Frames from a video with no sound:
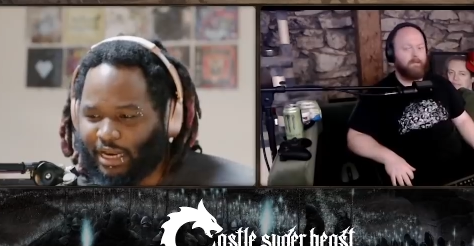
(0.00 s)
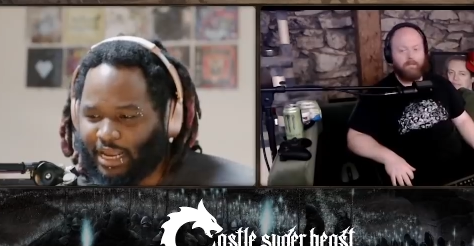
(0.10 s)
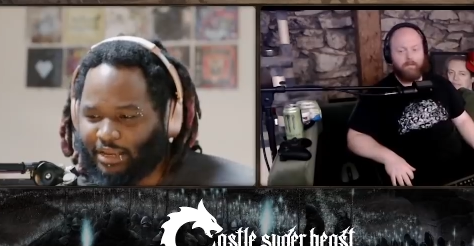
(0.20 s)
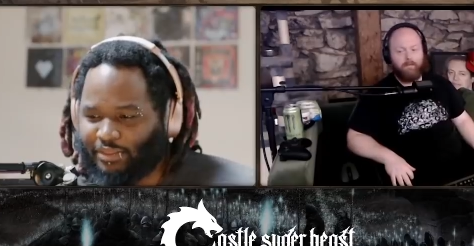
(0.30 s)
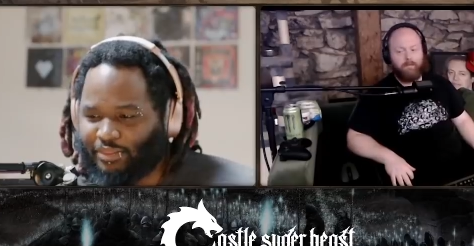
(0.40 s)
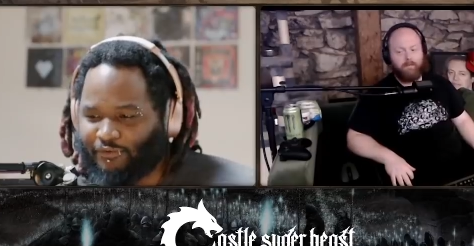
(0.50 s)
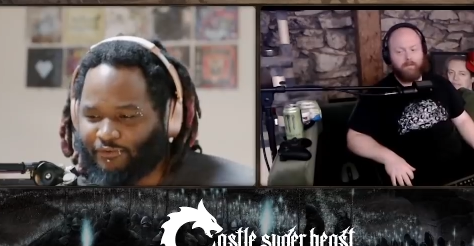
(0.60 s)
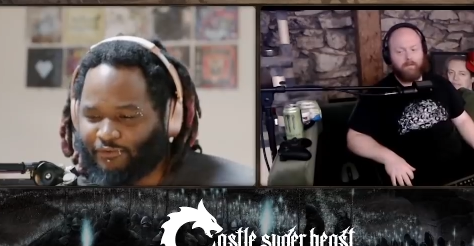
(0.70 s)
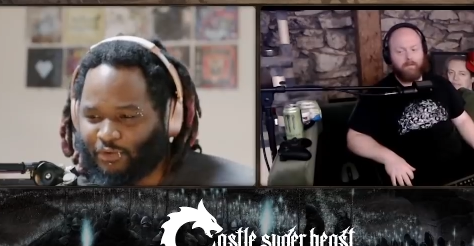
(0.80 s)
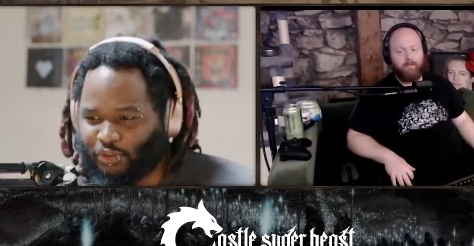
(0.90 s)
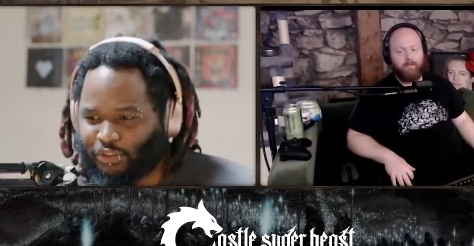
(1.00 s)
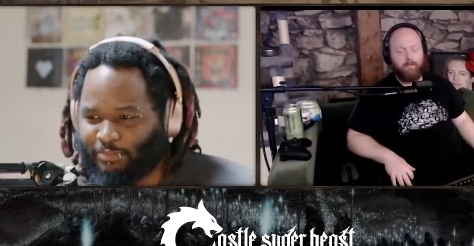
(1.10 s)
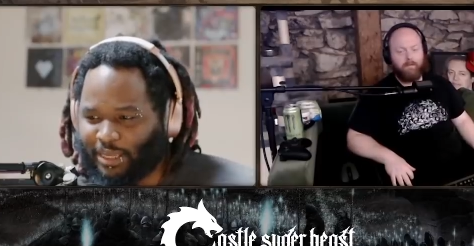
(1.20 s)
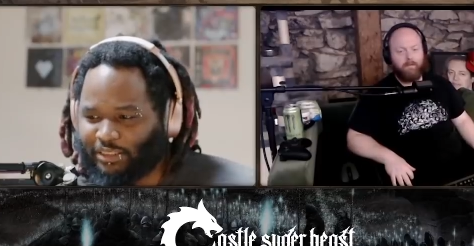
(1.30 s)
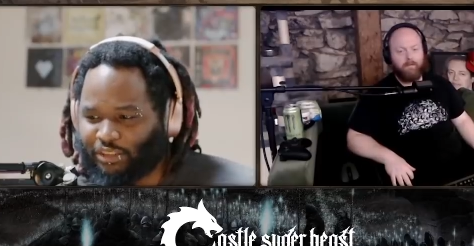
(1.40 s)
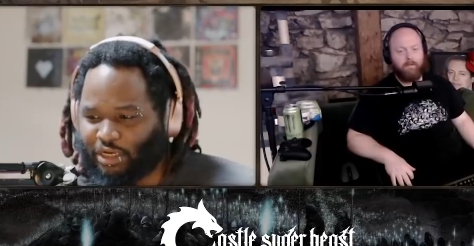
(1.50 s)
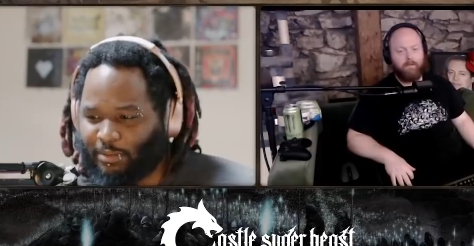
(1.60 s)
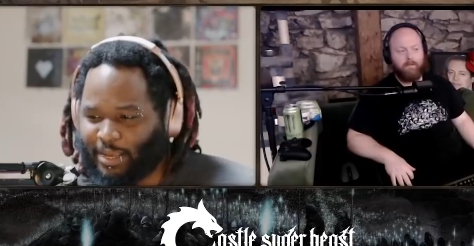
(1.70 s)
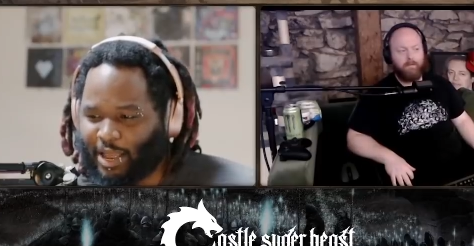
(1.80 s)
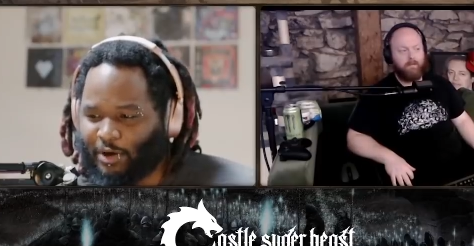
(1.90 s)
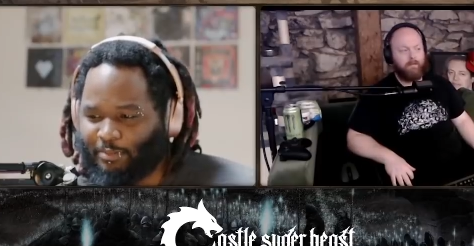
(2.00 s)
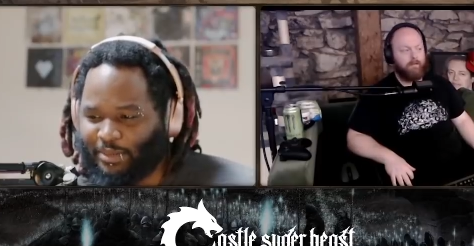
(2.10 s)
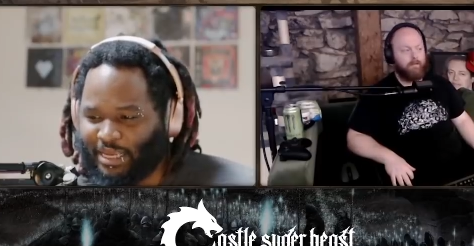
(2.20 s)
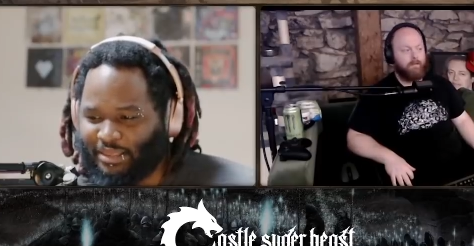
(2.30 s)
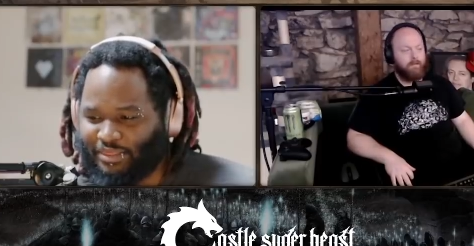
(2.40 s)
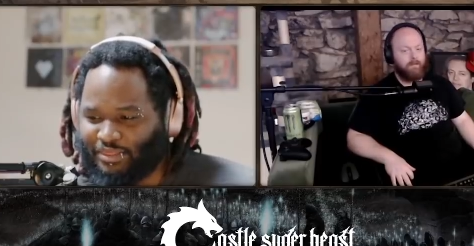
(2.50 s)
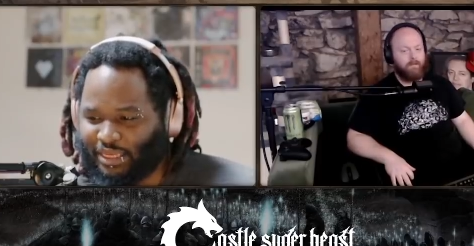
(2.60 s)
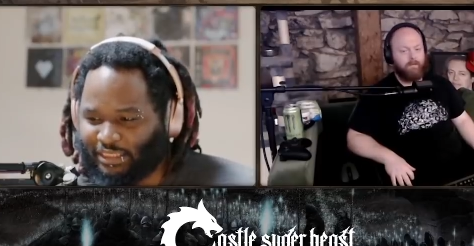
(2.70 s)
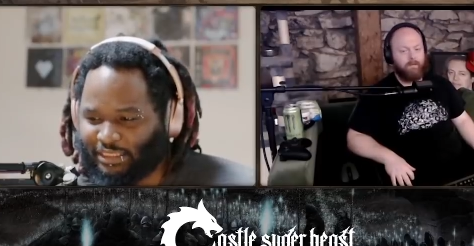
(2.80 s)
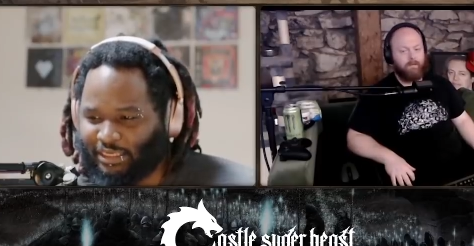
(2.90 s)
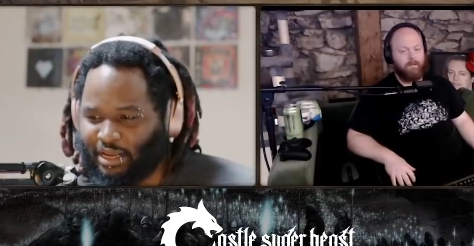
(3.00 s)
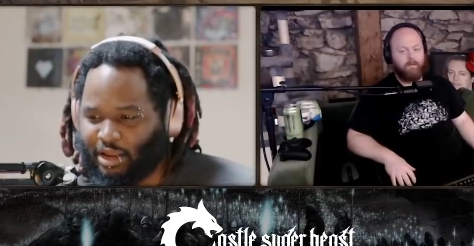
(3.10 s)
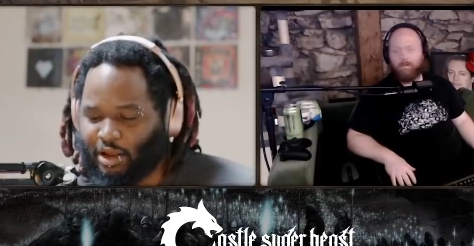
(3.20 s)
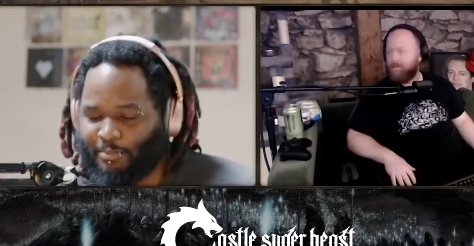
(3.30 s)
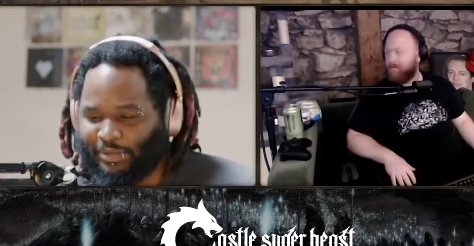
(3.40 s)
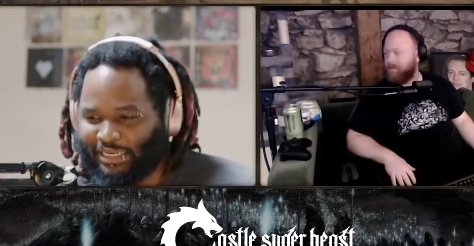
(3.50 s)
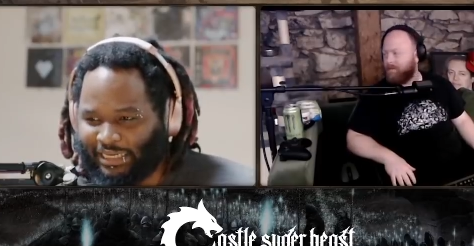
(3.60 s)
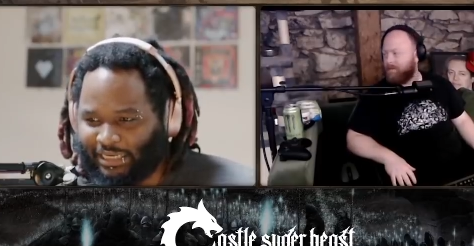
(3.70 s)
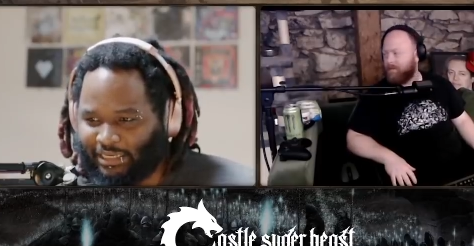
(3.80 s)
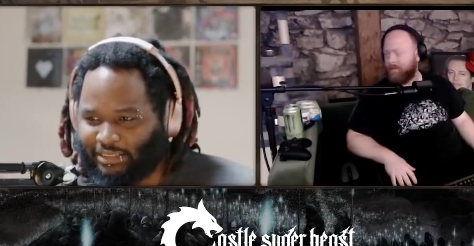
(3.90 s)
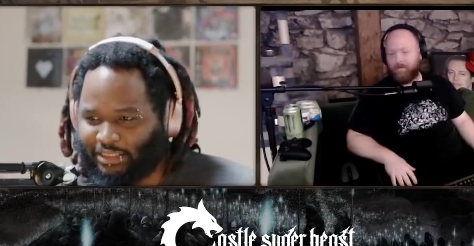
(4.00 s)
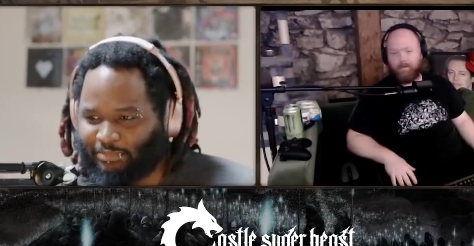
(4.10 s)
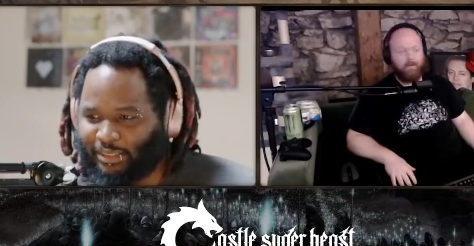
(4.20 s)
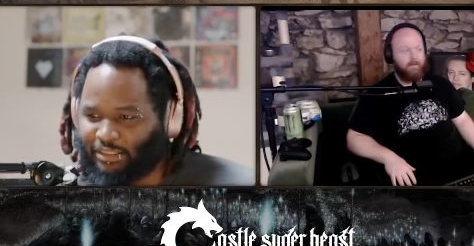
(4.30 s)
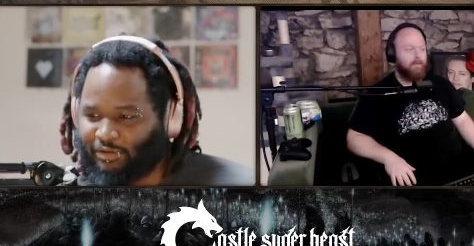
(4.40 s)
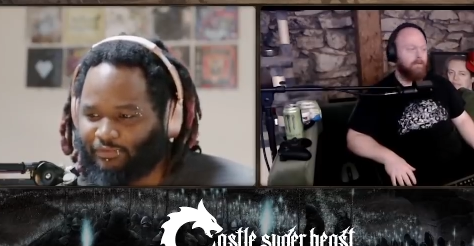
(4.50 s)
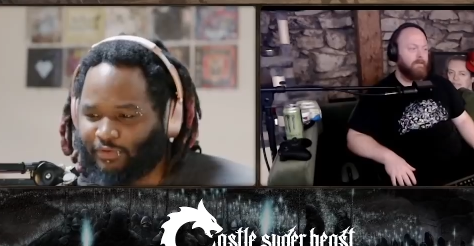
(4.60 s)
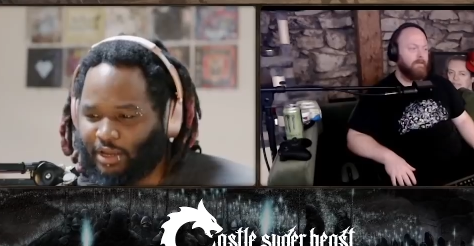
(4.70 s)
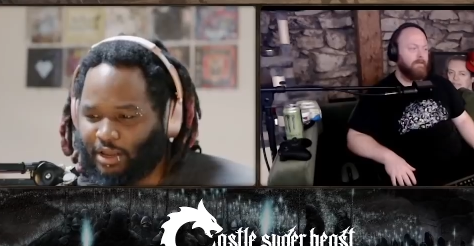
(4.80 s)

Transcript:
Speaker 1: like the first message coming out and being this completely dismissive